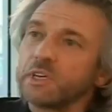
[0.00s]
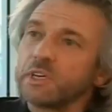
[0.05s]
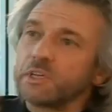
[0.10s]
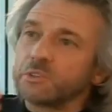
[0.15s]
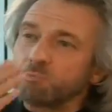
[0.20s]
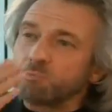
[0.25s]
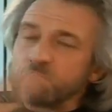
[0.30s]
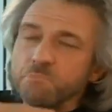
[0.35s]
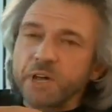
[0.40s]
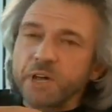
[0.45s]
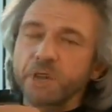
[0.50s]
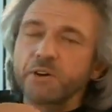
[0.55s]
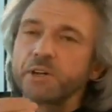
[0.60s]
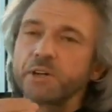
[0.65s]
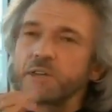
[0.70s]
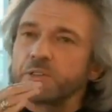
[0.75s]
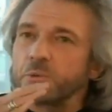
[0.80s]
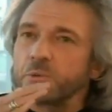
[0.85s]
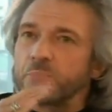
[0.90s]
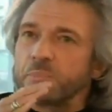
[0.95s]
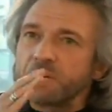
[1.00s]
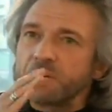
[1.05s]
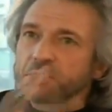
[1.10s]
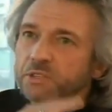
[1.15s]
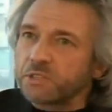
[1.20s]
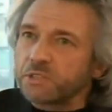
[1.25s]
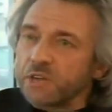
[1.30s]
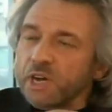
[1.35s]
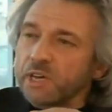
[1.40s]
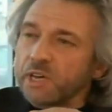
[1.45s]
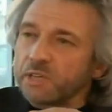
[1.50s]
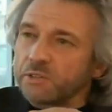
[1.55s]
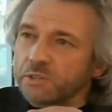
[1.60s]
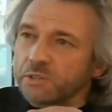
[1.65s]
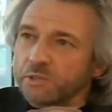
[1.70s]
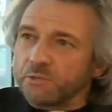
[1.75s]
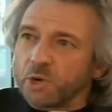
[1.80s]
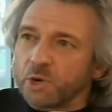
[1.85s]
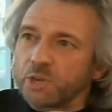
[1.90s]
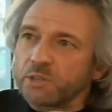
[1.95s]
it's marrying the best
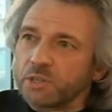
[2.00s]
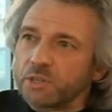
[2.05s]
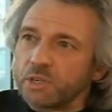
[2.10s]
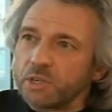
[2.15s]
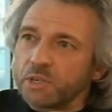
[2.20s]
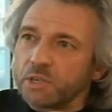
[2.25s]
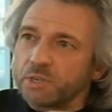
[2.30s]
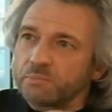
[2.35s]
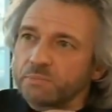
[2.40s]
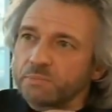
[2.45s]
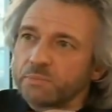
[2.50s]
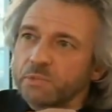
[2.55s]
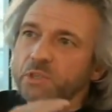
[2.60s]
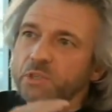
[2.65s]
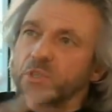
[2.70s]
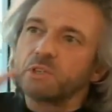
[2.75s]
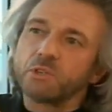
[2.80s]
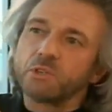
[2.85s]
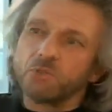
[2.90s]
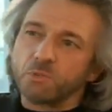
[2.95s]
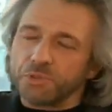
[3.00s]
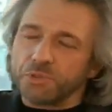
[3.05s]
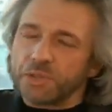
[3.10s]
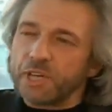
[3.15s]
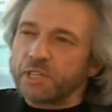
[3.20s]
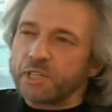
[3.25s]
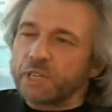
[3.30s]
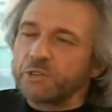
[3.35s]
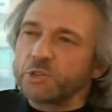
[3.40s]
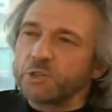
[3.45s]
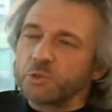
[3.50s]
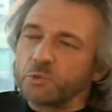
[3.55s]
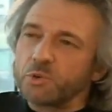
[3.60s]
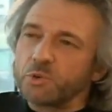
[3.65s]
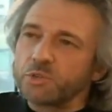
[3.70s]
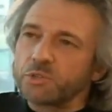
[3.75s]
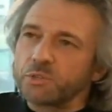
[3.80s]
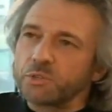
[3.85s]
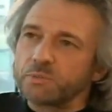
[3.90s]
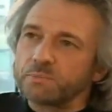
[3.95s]
science of our time with that ancient
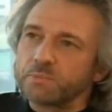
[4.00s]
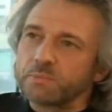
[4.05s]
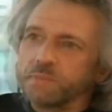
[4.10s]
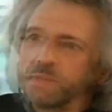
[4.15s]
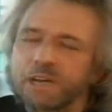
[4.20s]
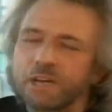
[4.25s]
wisdom.